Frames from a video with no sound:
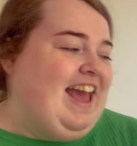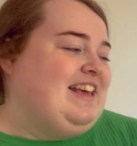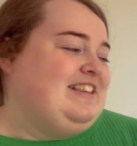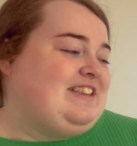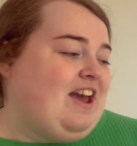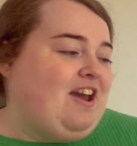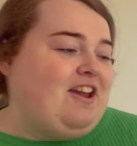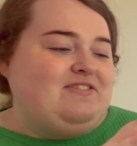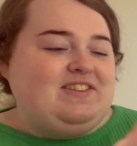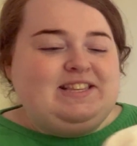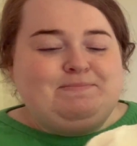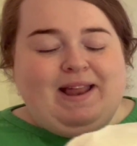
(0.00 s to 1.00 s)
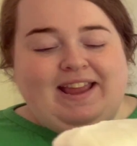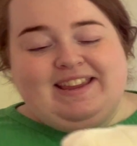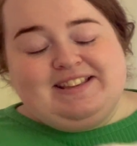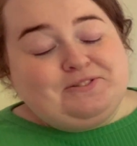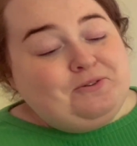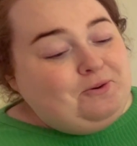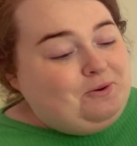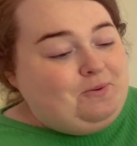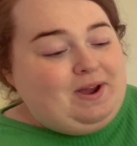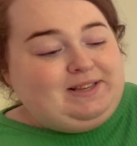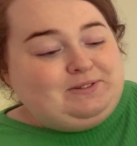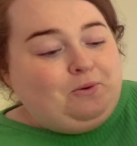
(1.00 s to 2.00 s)
So these blankets
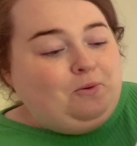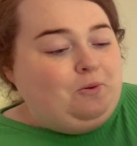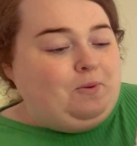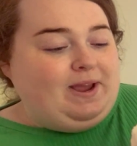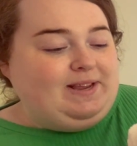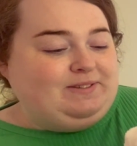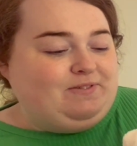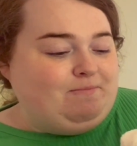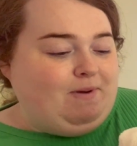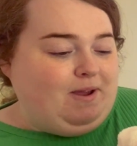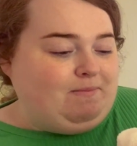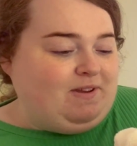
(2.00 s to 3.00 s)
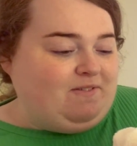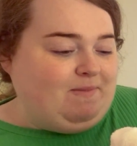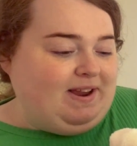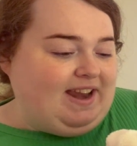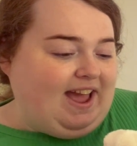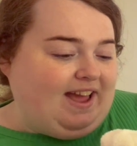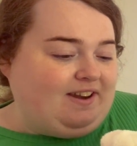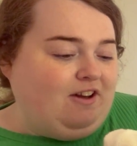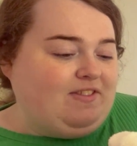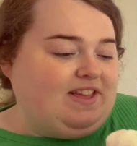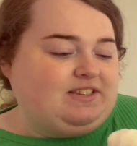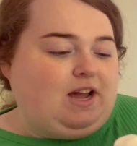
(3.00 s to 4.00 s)
always remind me of my nan.
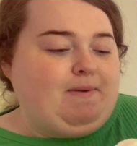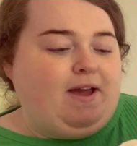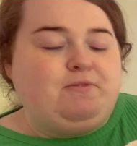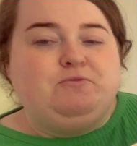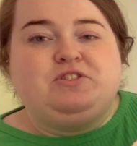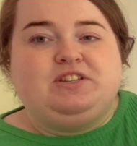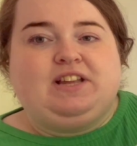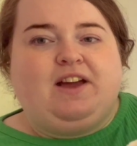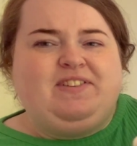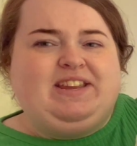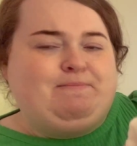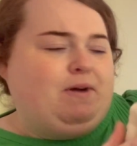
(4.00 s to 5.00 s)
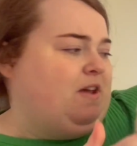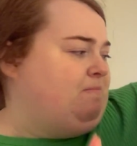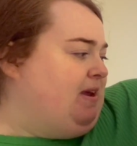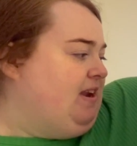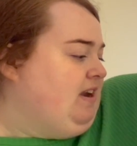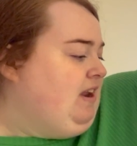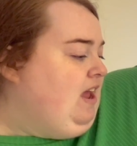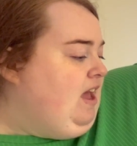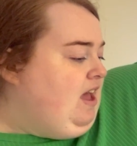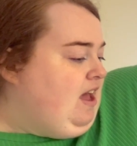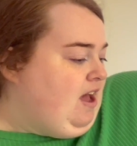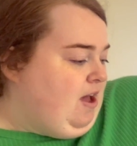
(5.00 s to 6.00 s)
Oh, that's come out. It was just, I think it might have been
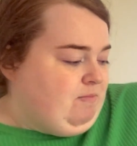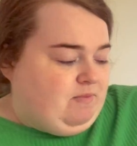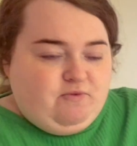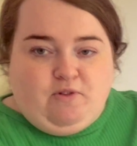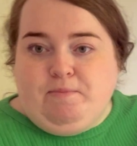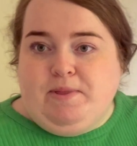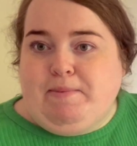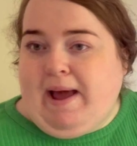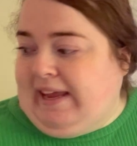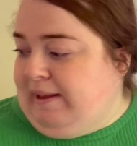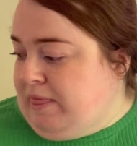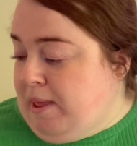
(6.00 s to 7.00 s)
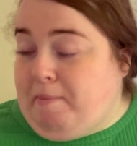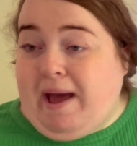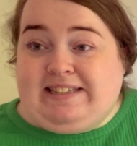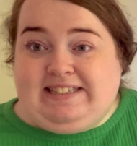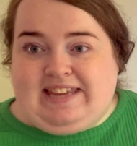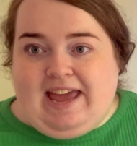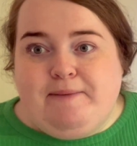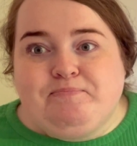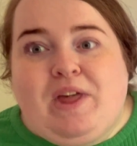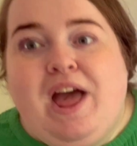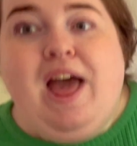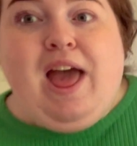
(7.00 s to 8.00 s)
from the
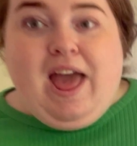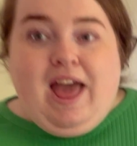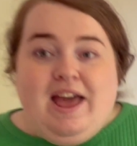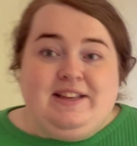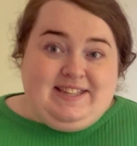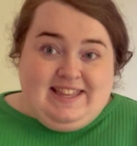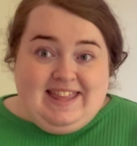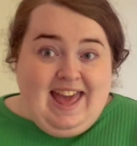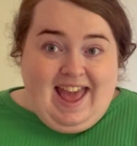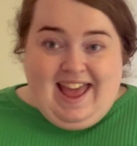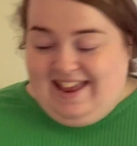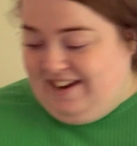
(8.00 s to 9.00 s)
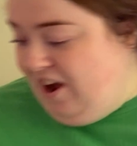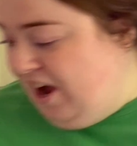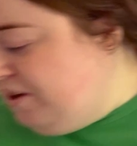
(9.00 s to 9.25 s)
basket. So then I